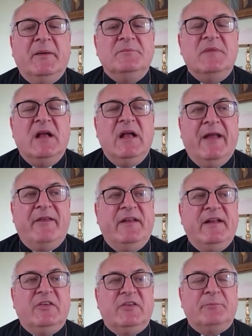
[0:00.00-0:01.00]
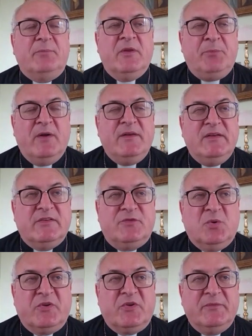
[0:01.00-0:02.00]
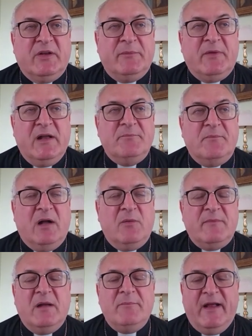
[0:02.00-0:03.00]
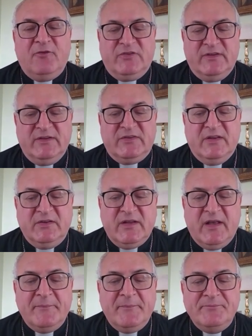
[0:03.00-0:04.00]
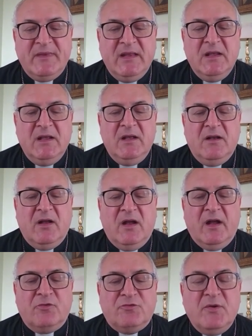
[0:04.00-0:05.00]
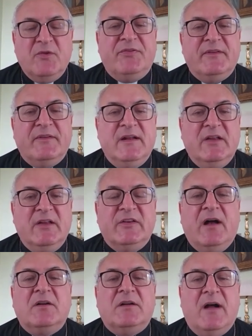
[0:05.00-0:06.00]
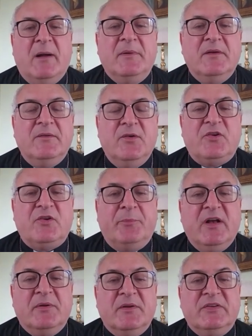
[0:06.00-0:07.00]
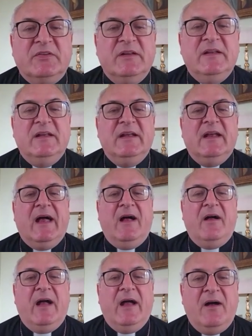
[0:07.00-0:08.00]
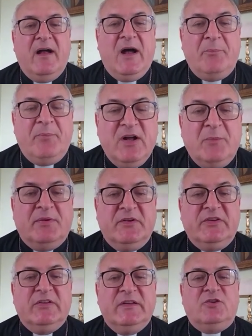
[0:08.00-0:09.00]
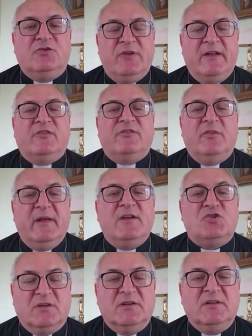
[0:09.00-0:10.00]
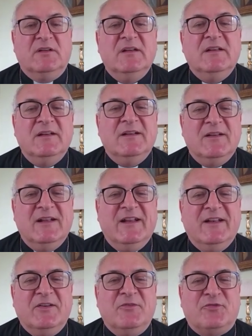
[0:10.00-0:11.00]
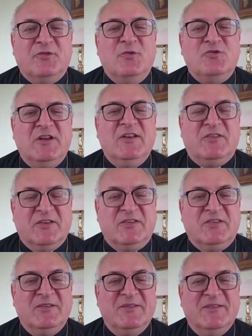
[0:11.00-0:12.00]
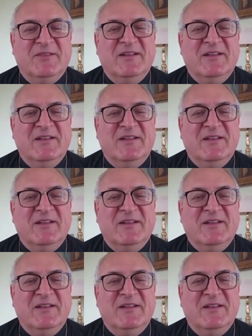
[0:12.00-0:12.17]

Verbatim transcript: Um, and the thing is, that, the point is, of course, that my, my one of my mantras is that um, uh, growth is an outcome, not a purpose. Uh, our, our, purpose is transformation in and through Jesus